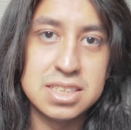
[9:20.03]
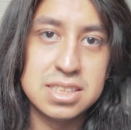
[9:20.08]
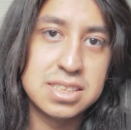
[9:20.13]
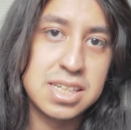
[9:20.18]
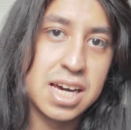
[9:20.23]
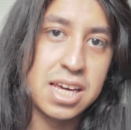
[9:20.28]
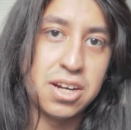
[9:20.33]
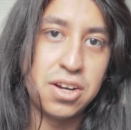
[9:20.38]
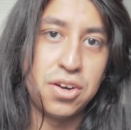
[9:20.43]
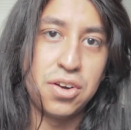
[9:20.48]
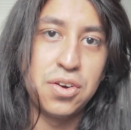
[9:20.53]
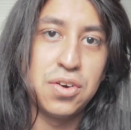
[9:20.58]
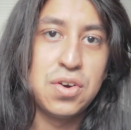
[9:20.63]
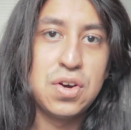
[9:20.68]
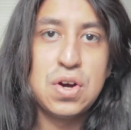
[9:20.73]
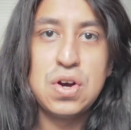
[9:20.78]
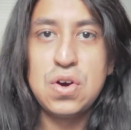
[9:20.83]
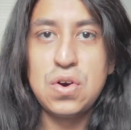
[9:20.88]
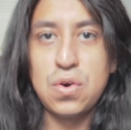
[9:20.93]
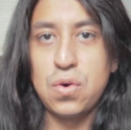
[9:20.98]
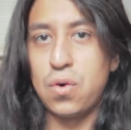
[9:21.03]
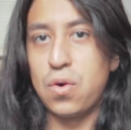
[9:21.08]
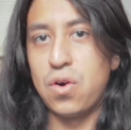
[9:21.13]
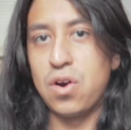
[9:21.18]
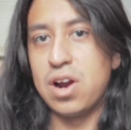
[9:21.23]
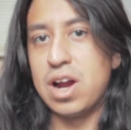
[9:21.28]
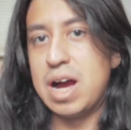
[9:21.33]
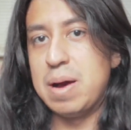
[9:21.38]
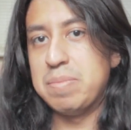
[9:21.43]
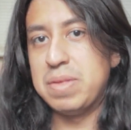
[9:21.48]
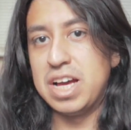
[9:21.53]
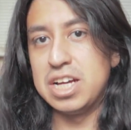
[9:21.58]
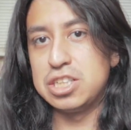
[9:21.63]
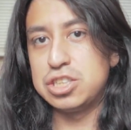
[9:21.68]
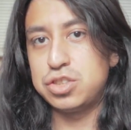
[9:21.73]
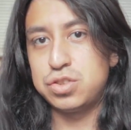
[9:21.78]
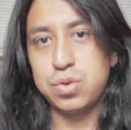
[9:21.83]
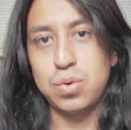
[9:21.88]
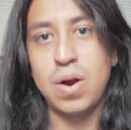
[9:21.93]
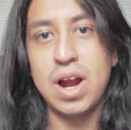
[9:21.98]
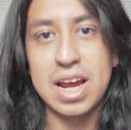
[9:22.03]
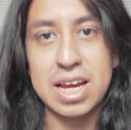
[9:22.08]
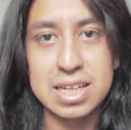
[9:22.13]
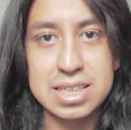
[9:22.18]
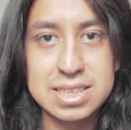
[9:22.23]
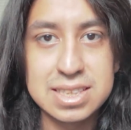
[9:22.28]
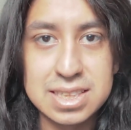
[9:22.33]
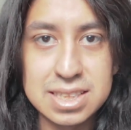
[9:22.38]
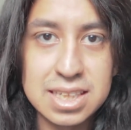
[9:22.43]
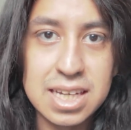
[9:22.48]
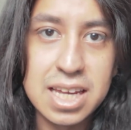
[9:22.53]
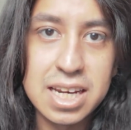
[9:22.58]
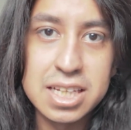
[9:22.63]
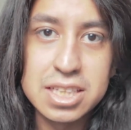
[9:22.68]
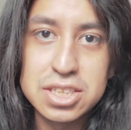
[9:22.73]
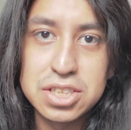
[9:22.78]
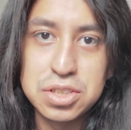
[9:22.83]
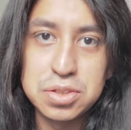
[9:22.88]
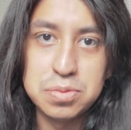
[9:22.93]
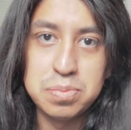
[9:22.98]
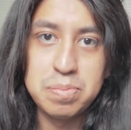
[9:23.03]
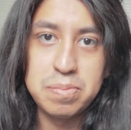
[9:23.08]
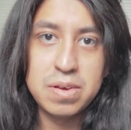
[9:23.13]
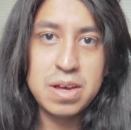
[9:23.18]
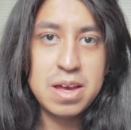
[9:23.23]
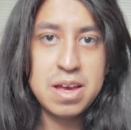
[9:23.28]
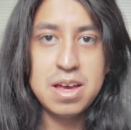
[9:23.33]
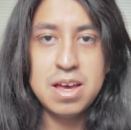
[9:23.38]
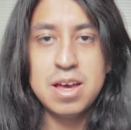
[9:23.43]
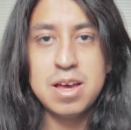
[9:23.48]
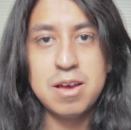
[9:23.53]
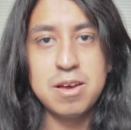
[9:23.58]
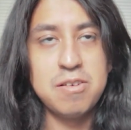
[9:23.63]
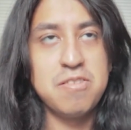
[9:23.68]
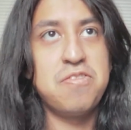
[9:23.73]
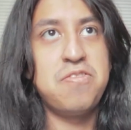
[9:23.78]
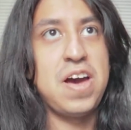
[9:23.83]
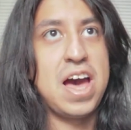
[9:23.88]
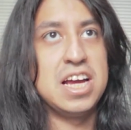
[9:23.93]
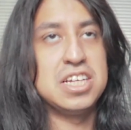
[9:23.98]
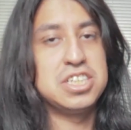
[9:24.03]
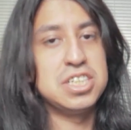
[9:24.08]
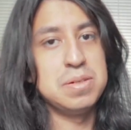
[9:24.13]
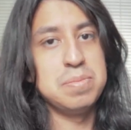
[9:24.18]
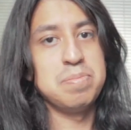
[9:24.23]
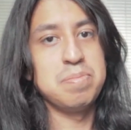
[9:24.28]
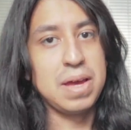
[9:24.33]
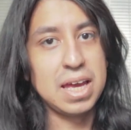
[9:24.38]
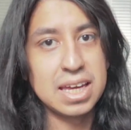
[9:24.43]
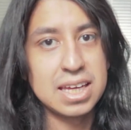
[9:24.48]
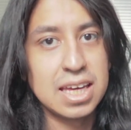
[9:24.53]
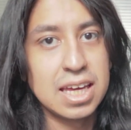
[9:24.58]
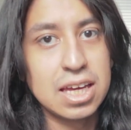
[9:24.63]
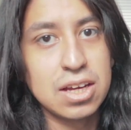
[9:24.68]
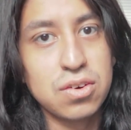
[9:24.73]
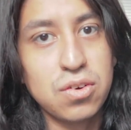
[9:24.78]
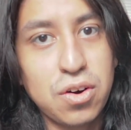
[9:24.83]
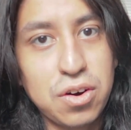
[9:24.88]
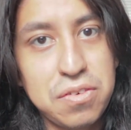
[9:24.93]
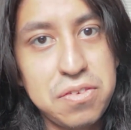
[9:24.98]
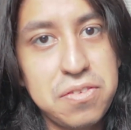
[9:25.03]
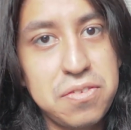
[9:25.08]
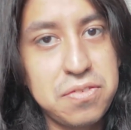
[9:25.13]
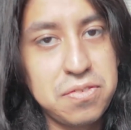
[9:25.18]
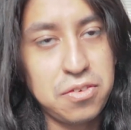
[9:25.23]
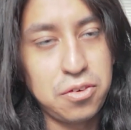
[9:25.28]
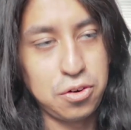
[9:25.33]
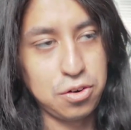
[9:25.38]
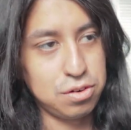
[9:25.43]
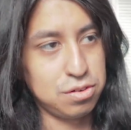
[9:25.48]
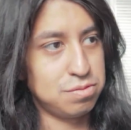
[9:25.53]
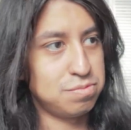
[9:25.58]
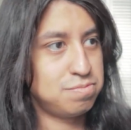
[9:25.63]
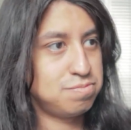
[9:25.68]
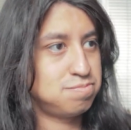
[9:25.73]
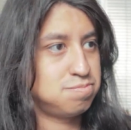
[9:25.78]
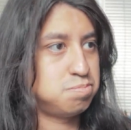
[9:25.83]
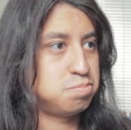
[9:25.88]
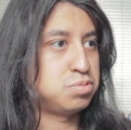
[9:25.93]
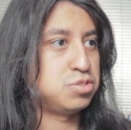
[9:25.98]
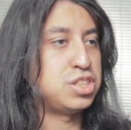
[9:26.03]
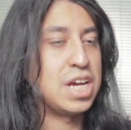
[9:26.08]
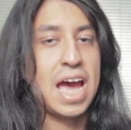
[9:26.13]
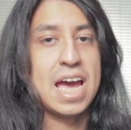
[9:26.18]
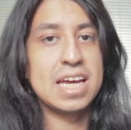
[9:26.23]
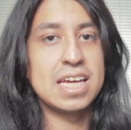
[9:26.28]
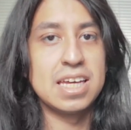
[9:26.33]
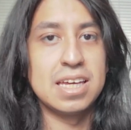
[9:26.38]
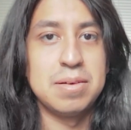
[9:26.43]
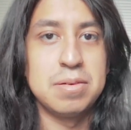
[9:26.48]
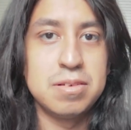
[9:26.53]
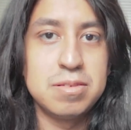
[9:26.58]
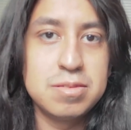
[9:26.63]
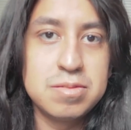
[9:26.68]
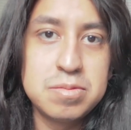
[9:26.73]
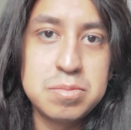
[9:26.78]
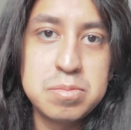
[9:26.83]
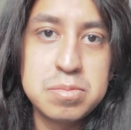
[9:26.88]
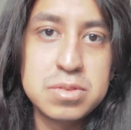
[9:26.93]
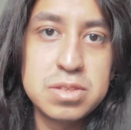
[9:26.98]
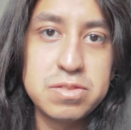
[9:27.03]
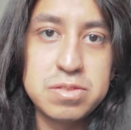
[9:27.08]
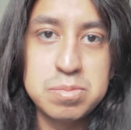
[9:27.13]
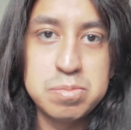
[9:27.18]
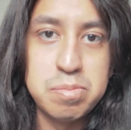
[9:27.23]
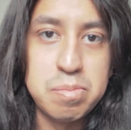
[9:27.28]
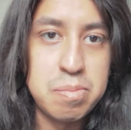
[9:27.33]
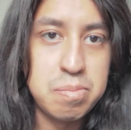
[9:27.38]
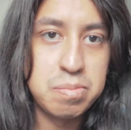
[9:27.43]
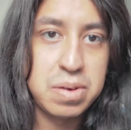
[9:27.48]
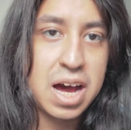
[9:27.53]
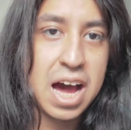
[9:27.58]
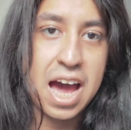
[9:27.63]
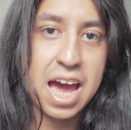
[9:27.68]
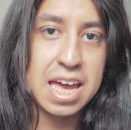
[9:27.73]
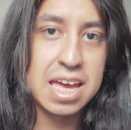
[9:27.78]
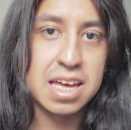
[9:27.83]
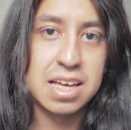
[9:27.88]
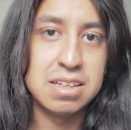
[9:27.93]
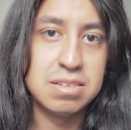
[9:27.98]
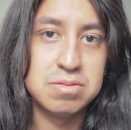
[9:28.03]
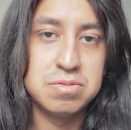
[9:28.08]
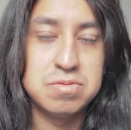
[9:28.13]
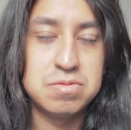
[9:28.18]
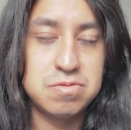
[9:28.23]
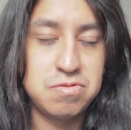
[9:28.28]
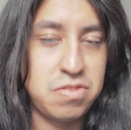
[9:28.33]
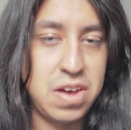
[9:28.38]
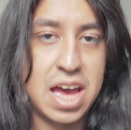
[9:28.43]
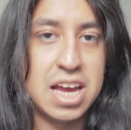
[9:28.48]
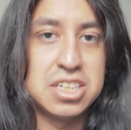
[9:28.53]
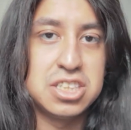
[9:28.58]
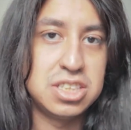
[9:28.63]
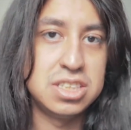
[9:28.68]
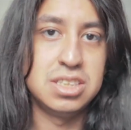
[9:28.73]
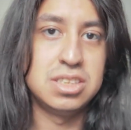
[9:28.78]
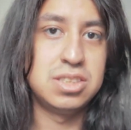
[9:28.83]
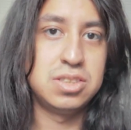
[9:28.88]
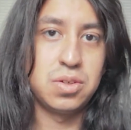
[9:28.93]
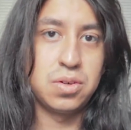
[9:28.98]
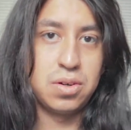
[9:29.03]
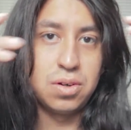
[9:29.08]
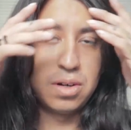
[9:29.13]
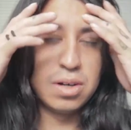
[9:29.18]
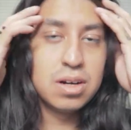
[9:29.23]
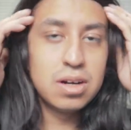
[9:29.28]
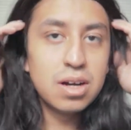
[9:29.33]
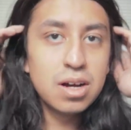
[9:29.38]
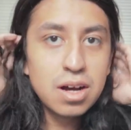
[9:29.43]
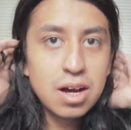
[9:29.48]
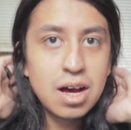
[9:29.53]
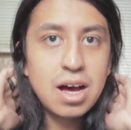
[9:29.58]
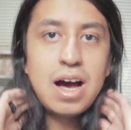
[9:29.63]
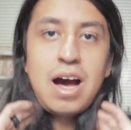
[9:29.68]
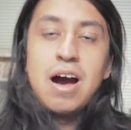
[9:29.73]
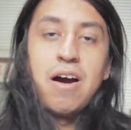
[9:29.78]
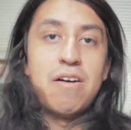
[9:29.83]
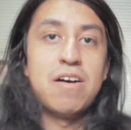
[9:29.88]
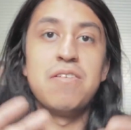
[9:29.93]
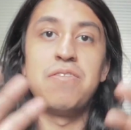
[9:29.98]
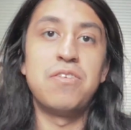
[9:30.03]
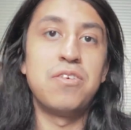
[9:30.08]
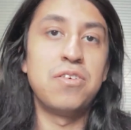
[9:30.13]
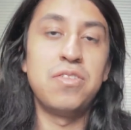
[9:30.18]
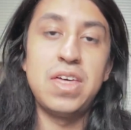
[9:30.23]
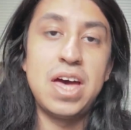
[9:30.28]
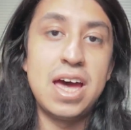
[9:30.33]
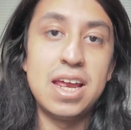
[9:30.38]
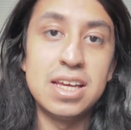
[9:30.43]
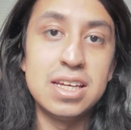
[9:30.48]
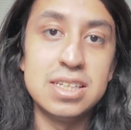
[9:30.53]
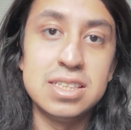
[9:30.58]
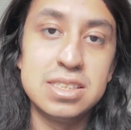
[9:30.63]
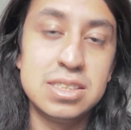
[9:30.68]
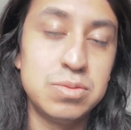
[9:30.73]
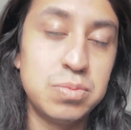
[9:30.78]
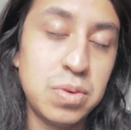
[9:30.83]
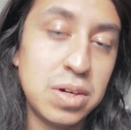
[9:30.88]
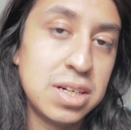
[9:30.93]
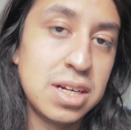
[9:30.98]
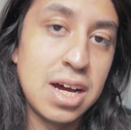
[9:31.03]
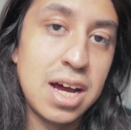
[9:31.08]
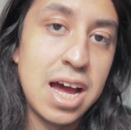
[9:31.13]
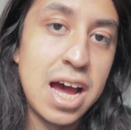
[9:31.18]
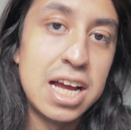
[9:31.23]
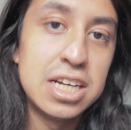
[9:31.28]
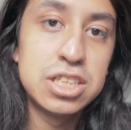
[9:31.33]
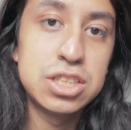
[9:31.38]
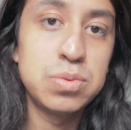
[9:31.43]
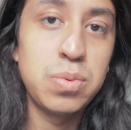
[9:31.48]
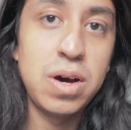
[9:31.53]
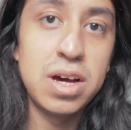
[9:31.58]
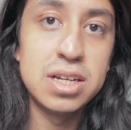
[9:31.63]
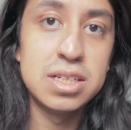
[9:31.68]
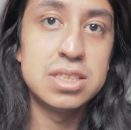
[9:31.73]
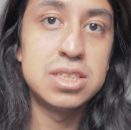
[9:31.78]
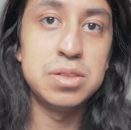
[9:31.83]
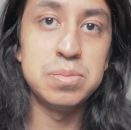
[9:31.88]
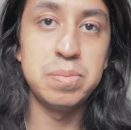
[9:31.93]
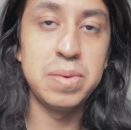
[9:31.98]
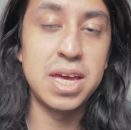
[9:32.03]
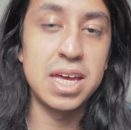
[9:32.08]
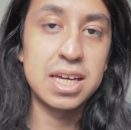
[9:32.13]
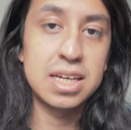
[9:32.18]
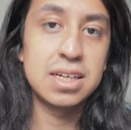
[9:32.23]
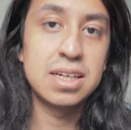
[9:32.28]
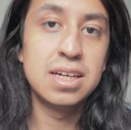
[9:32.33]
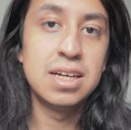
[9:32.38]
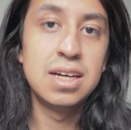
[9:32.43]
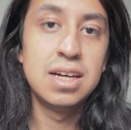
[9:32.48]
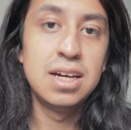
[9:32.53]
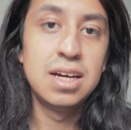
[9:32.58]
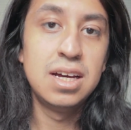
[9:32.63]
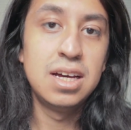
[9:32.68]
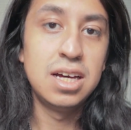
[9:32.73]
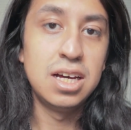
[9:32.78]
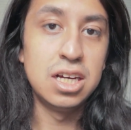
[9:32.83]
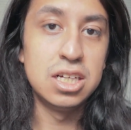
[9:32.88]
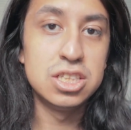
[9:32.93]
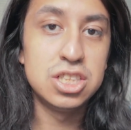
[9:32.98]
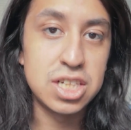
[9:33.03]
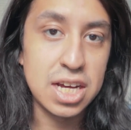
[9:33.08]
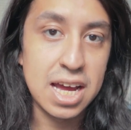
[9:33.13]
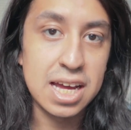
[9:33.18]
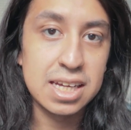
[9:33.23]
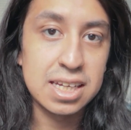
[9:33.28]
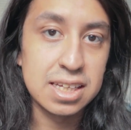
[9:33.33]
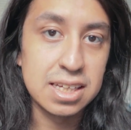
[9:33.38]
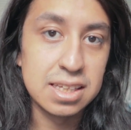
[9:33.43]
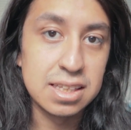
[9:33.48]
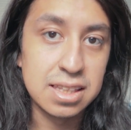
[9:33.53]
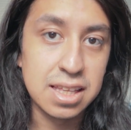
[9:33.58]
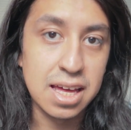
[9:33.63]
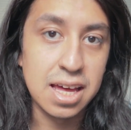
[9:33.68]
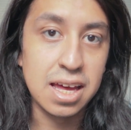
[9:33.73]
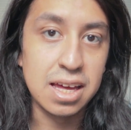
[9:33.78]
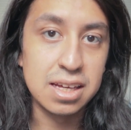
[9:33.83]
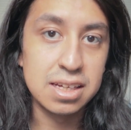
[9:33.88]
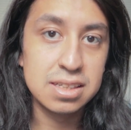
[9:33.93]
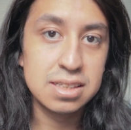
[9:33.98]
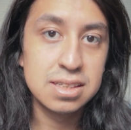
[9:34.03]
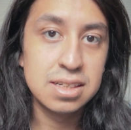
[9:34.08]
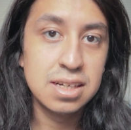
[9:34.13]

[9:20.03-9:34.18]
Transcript: designer, or I'm not trying to get into fashion making or jacket high-end fashions or however that is whatnot. I just wanted to make a jacket that